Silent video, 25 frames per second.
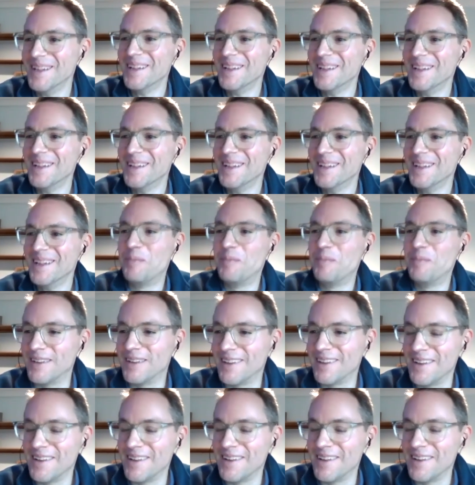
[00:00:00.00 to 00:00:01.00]
um,
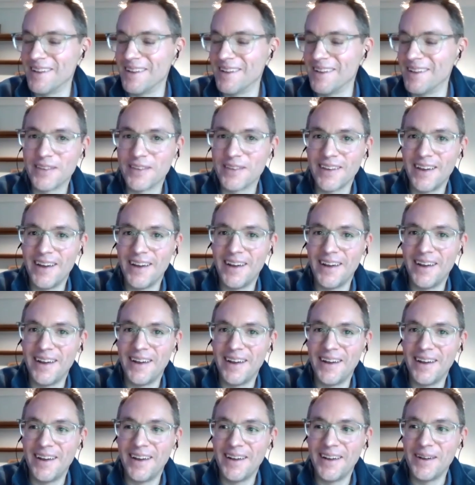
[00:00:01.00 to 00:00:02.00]
but I've got
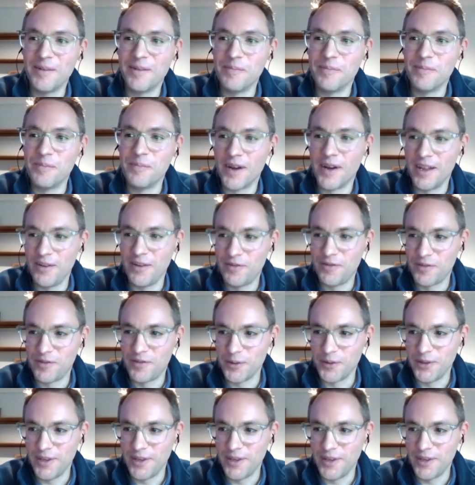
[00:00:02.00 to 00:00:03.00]
uh,
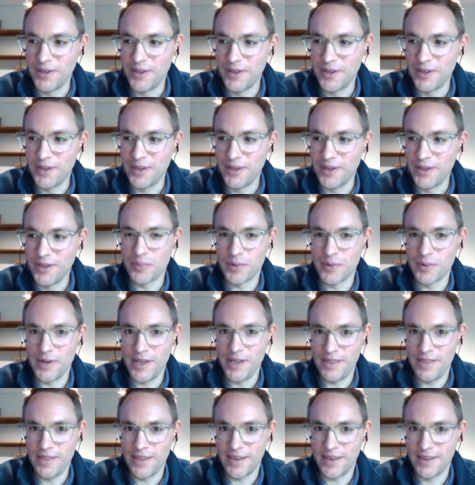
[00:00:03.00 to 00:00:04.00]

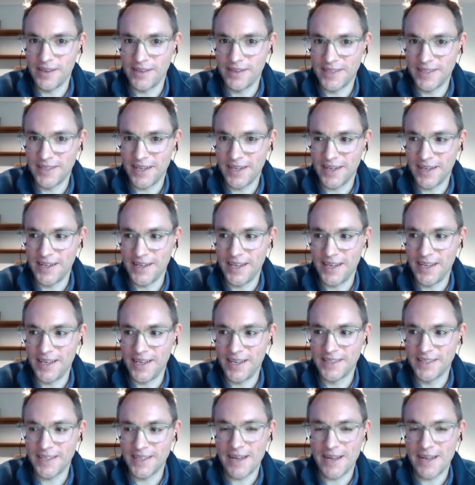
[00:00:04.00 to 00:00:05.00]
mindfulness, breathing
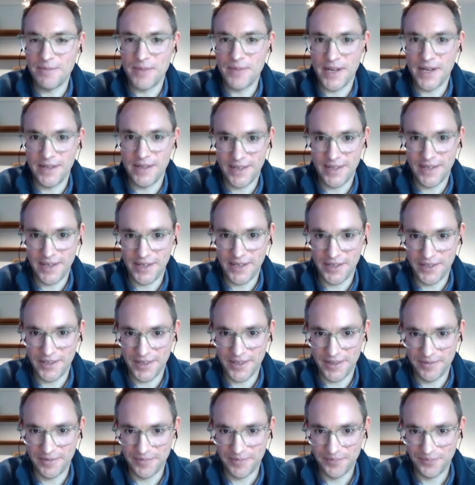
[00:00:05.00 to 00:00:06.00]
techniques, and
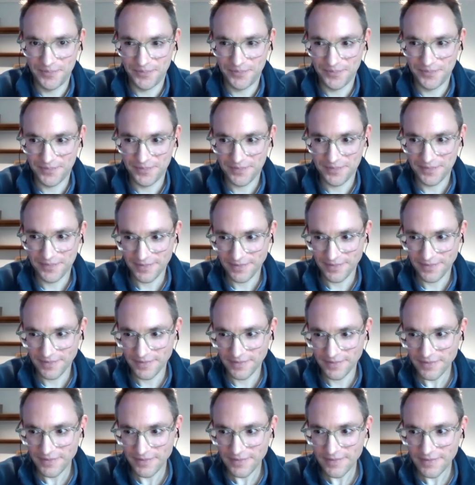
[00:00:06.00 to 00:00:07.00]
meditation.
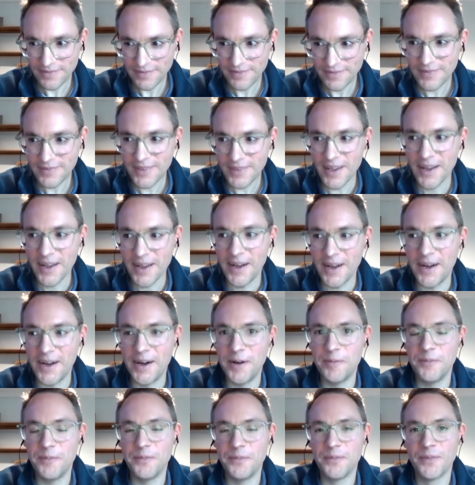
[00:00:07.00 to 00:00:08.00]
Mm-hmm.
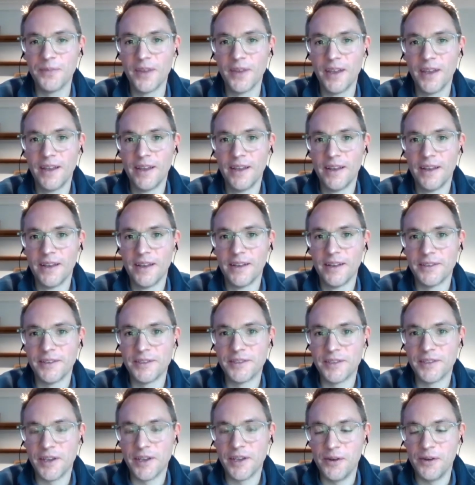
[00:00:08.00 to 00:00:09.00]
Um,
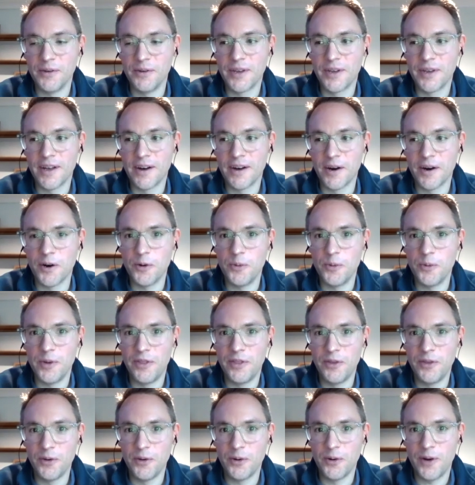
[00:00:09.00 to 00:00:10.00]
so
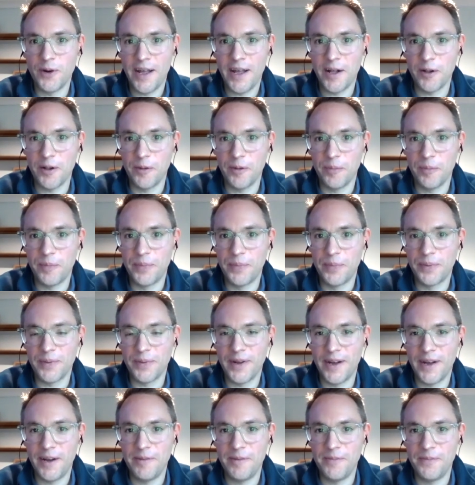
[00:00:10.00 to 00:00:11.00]
Karl, with your help,
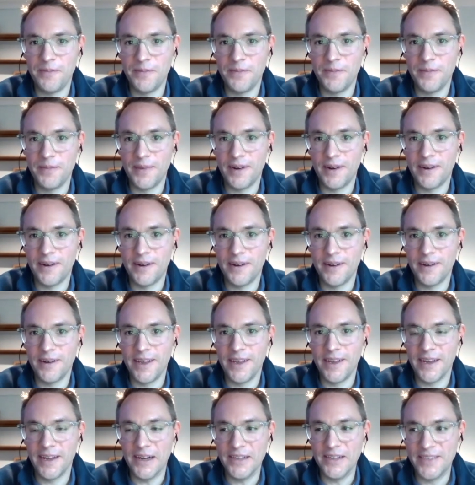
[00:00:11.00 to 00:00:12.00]
um,
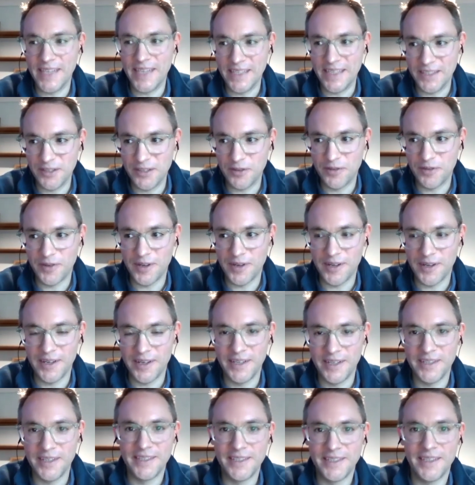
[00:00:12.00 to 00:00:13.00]
I
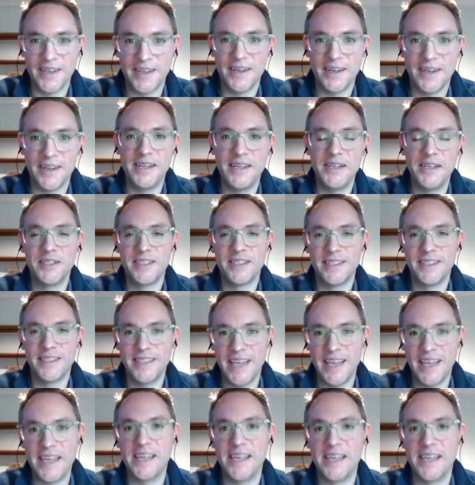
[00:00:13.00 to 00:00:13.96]
identified that I needed to